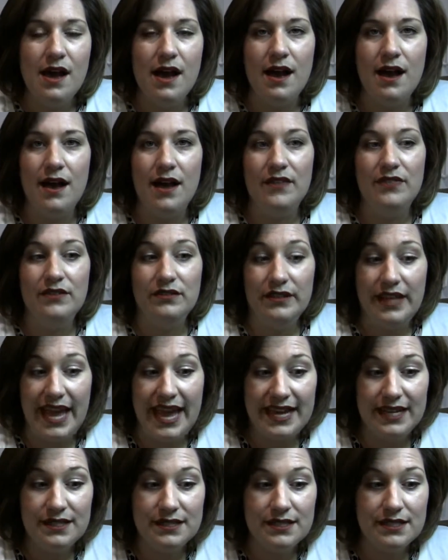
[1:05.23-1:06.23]
The
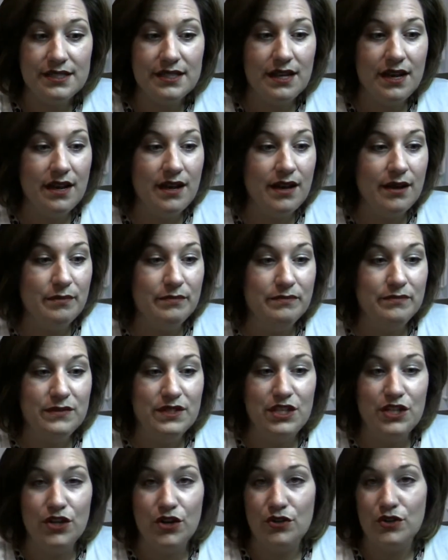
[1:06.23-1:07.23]
legs,
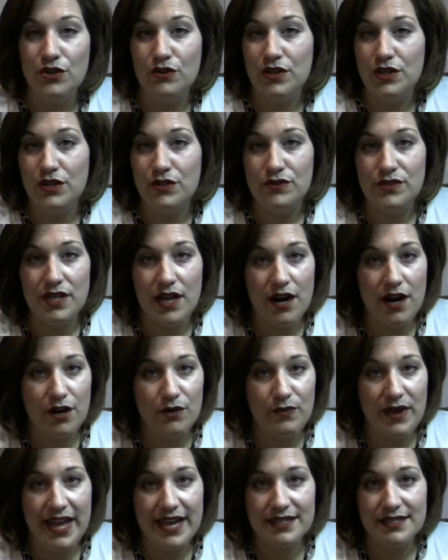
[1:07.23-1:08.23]
you can use the
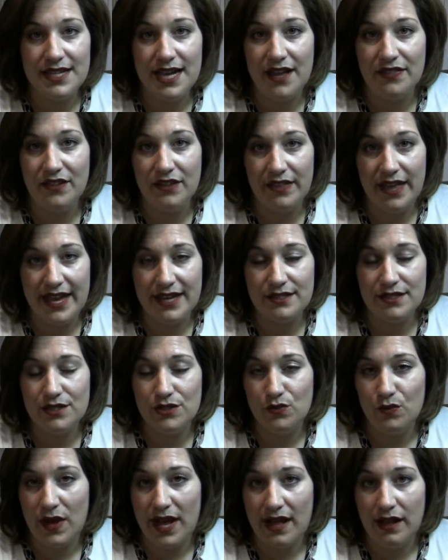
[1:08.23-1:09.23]
hard wax on the legs
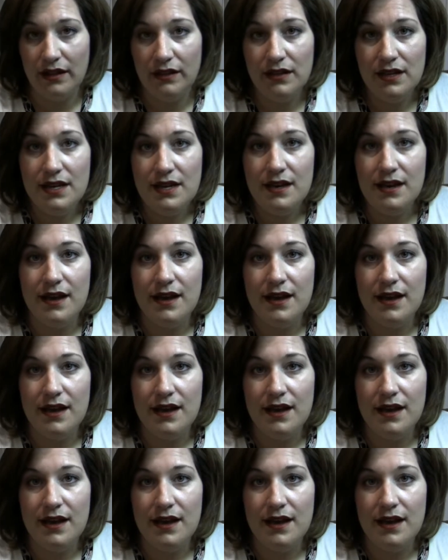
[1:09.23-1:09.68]
as well.